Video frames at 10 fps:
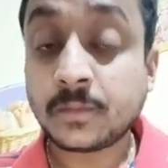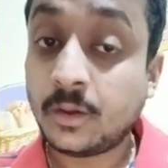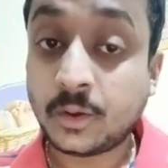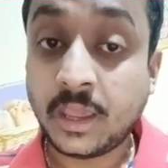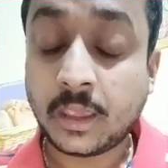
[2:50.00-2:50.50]

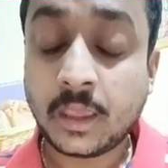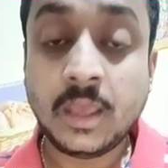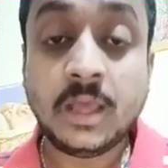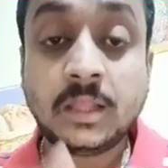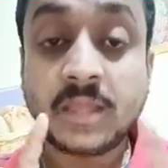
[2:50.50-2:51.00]
Okay,
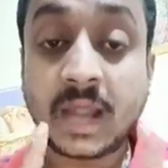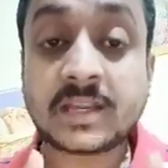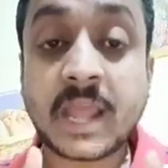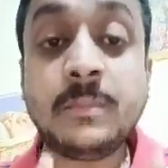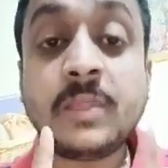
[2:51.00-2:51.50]

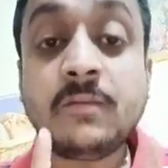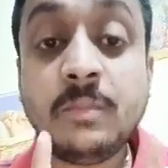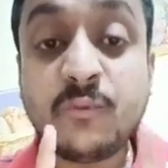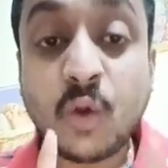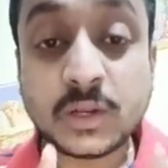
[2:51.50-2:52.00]
that time there will
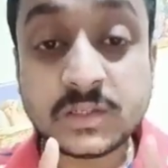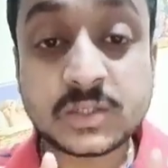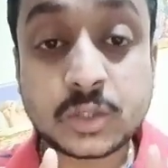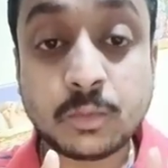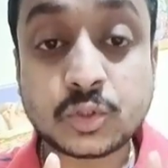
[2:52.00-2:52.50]
be
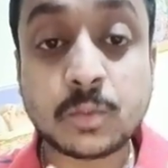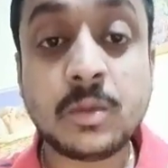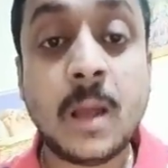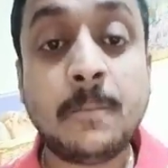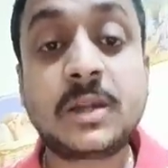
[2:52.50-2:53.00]
46 chromosomes,
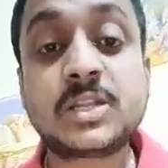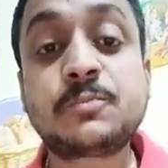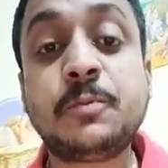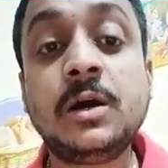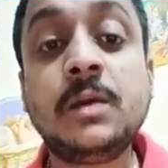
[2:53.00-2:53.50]
but
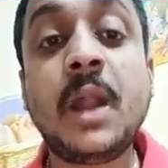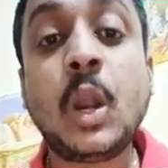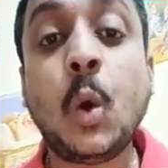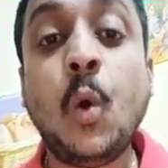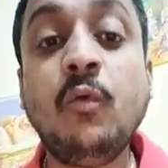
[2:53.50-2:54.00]
sperm
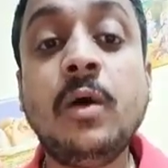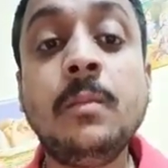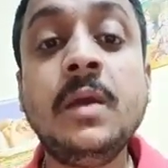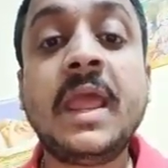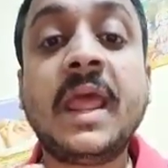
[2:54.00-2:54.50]
and
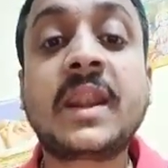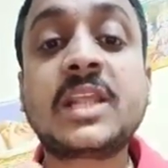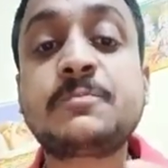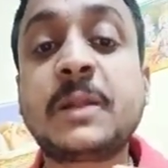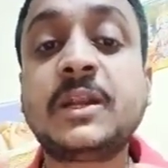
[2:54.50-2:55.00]
ovum
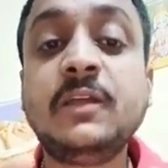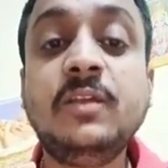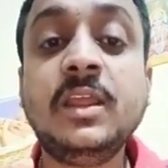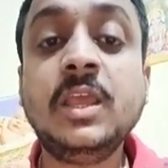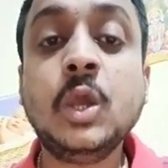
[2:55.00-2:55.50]

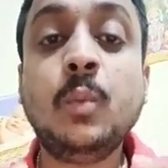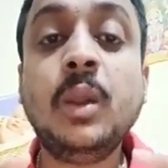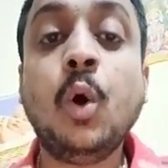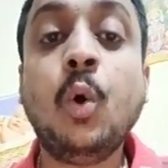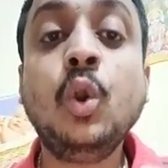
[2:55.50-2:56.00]
irrespectively
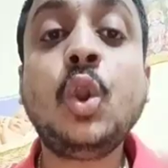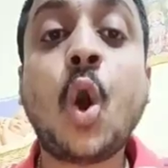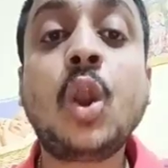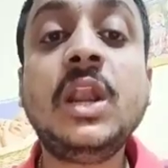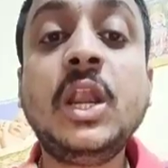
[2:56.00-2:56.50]
will hold
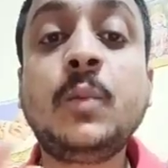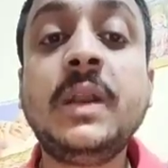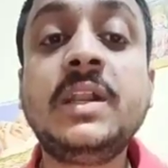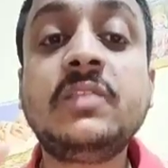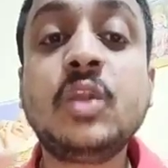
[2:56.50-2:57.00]
only
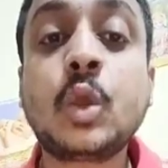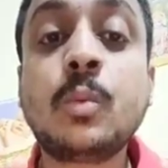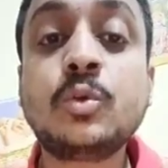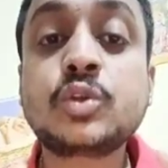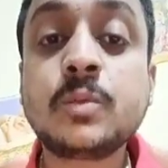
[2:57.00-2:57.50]
23
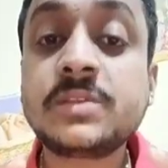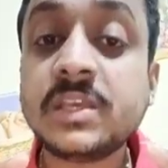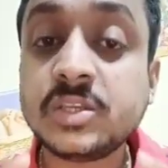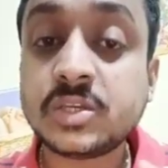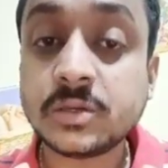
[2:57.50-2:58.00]
chromosomes
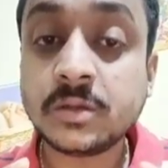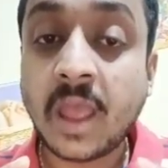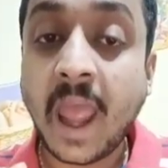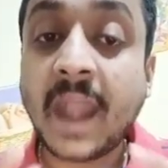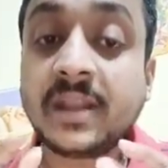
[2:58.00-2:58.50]
each.
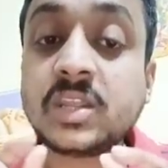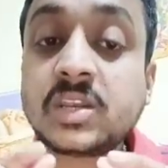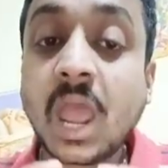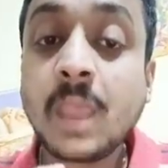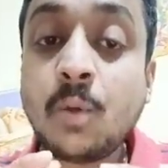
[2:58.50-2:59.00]
At the
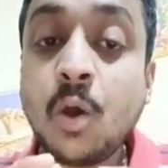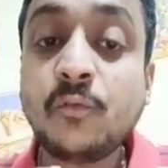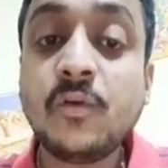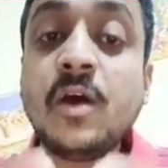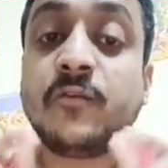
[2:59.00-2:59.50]
time
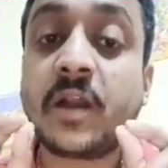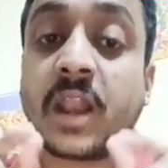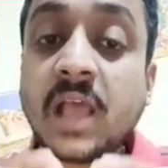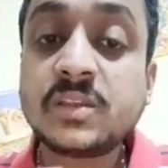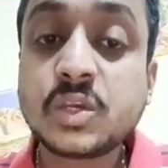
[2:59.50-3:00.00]
of
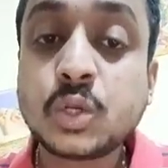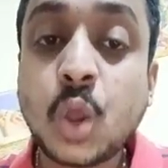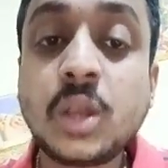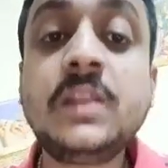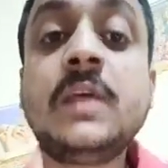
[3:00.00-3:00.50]
fertilization
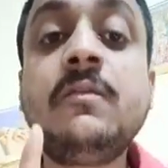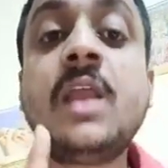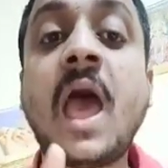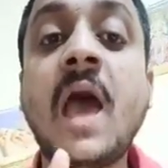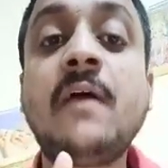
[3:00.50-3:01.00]
only, they will
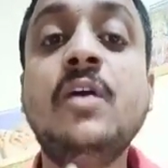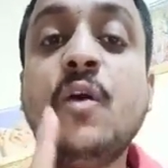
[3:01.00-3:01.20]
have